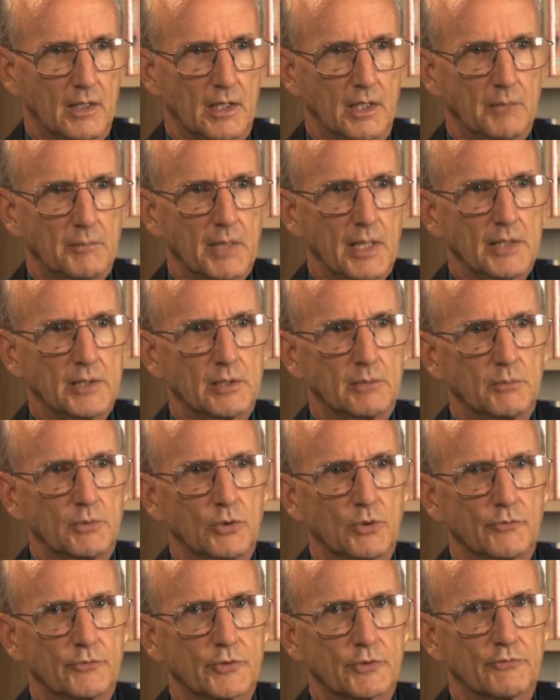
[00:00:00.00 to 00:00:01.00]
He made the
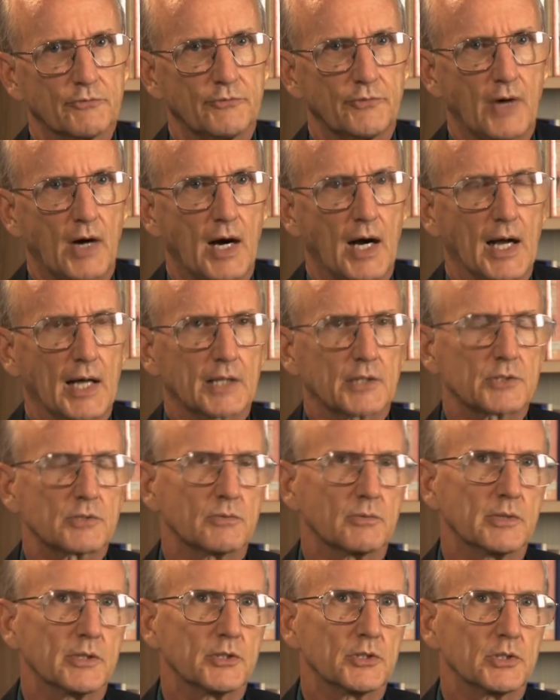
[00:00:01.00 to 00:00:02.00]
move to
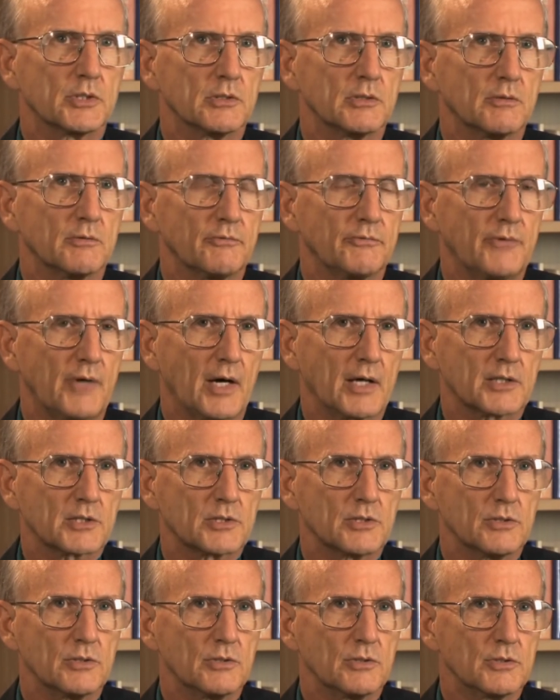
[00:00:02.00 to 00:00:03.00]
Fox, which
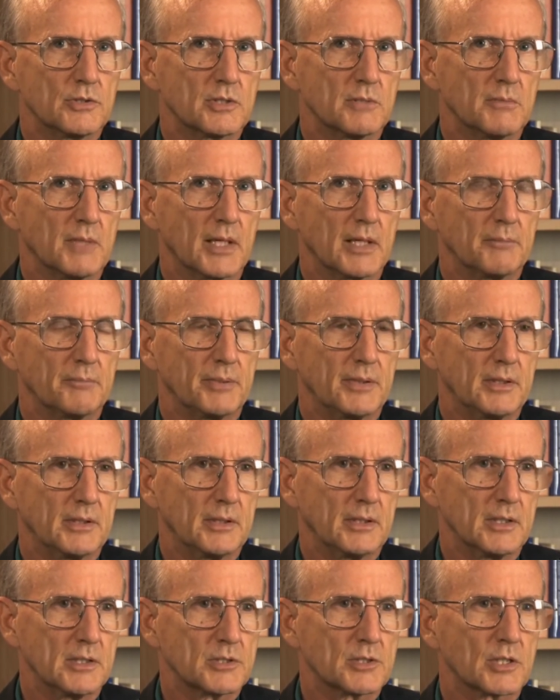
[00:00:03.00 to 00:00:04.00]
Fox News, in my
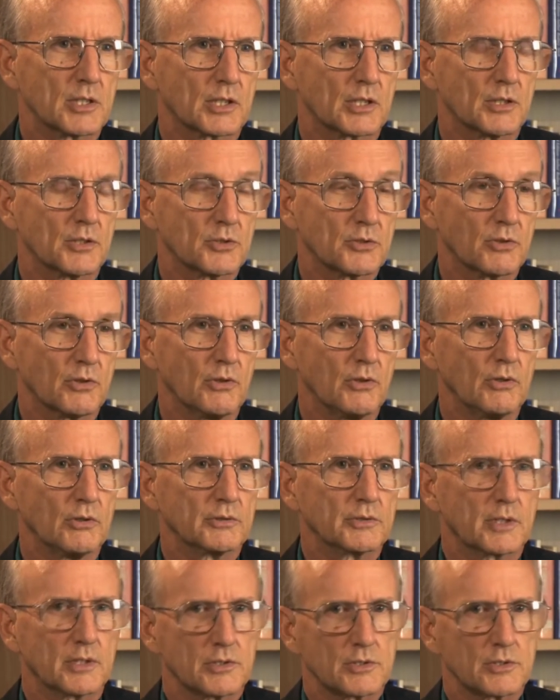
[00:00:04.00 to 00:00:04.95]
opinion, is the controlled